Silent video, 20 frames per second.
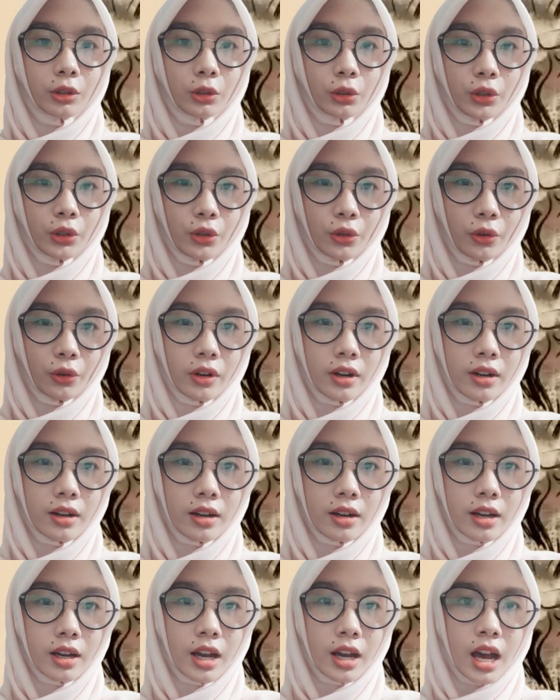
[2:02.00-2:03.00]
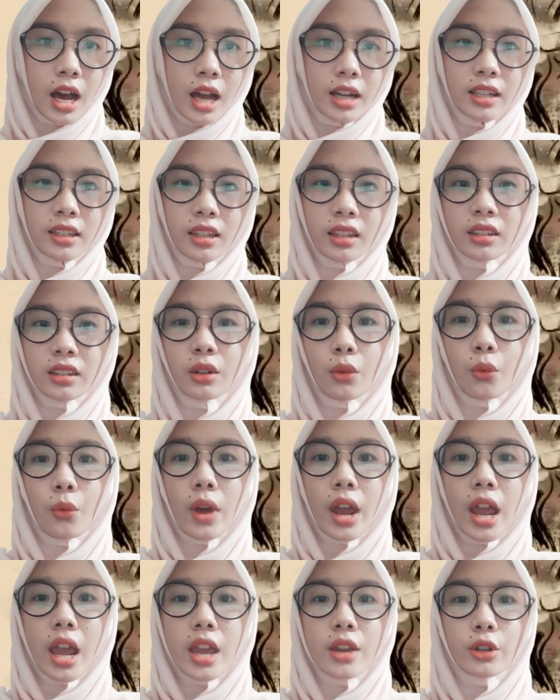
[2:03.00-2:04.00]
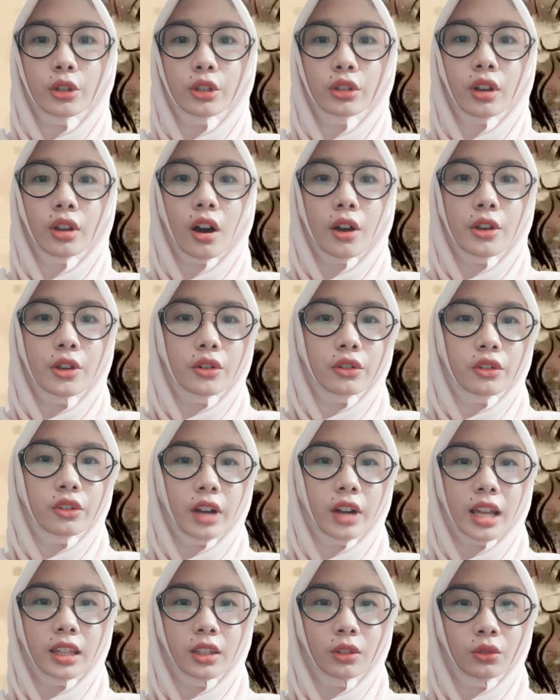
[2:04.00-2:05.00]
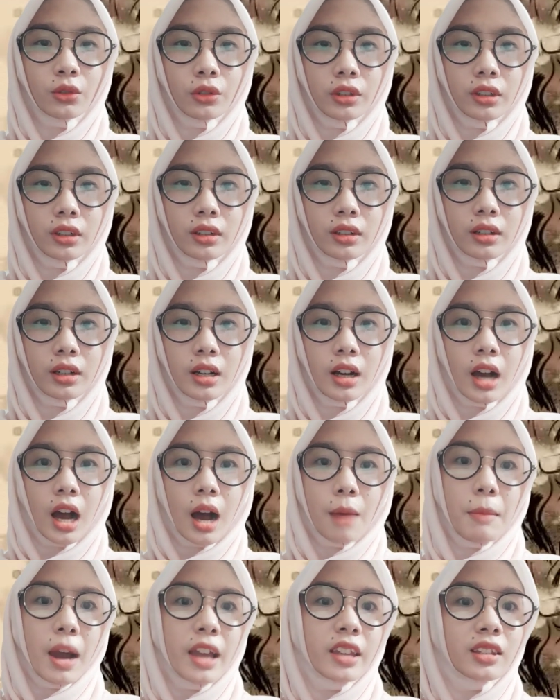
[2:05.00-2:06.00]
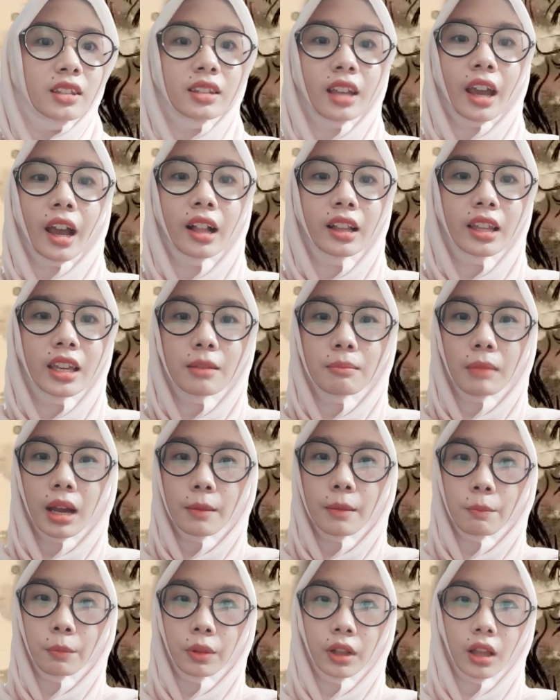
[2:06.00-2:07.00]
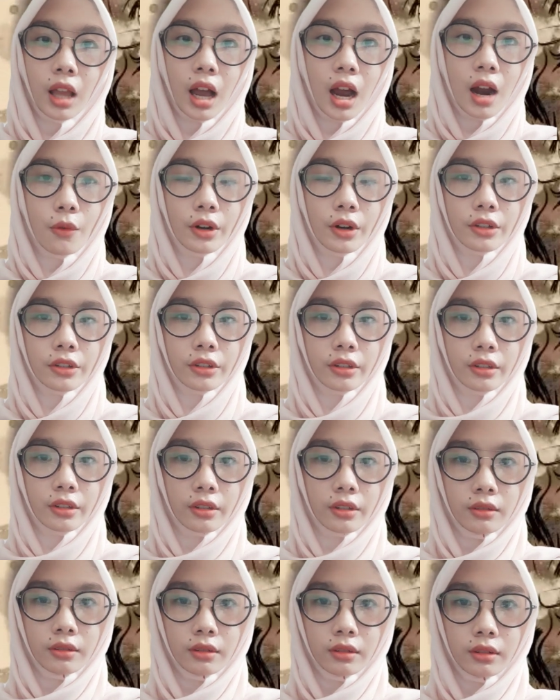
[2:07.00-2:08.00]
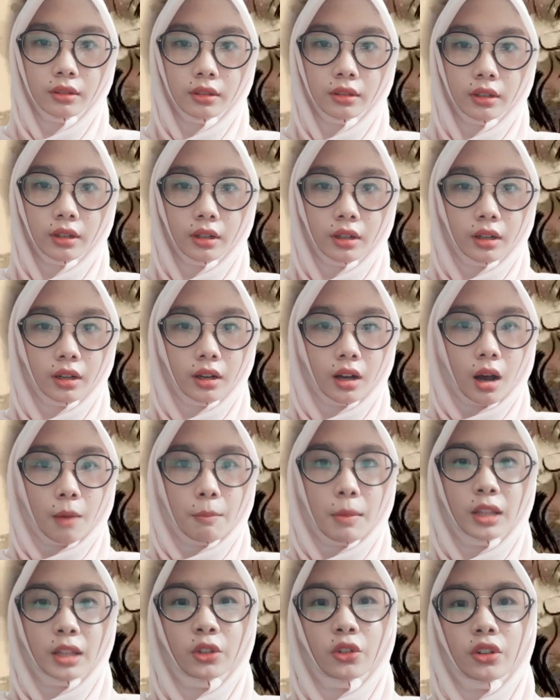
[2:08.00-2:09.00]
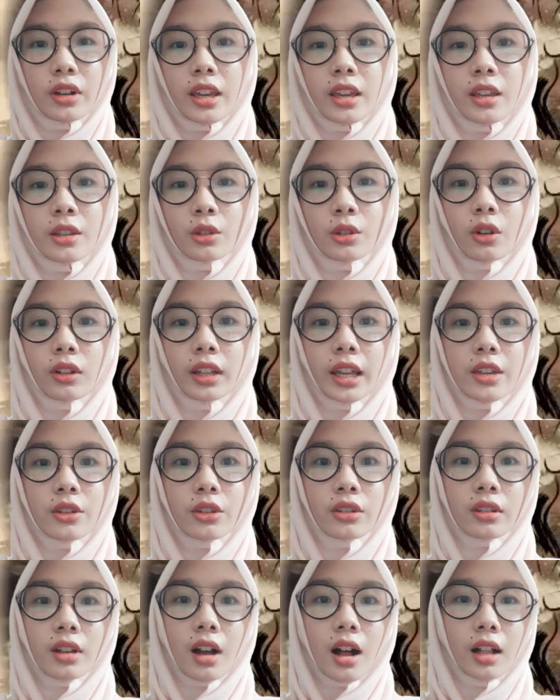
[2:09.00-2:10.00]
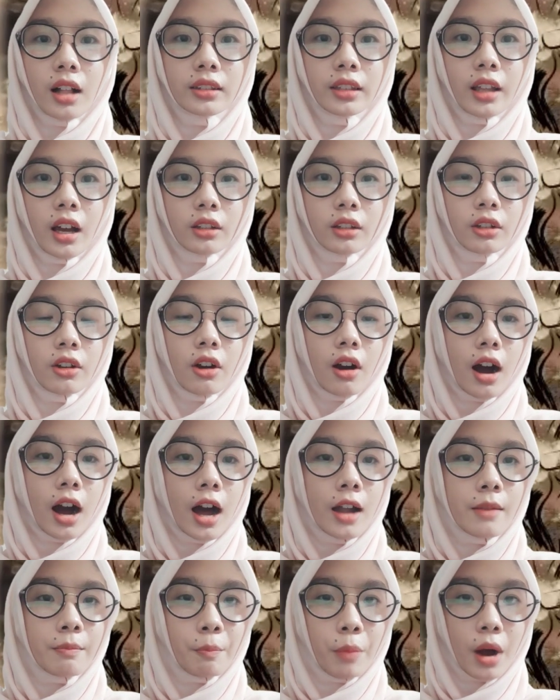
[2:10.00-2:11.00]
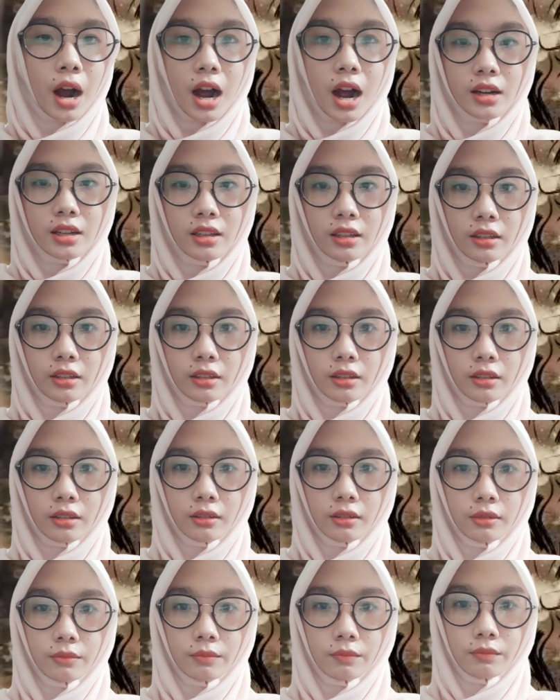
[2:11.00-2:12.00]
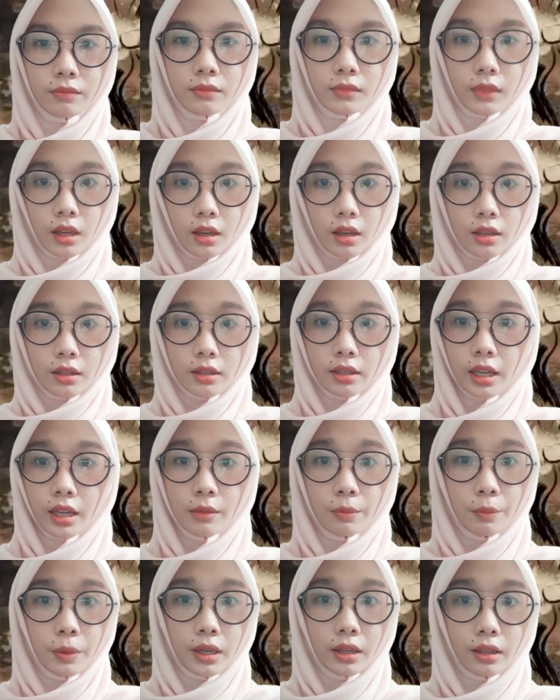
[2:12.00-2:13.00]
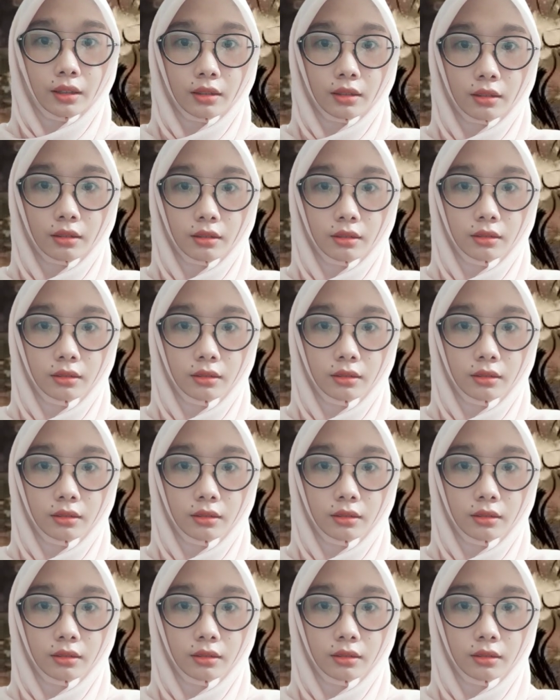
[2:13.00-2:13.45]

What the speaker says: to you? This is the way you show your gratitude, by stealing my flowers. But your insolence shall not go unpunished," said Beast.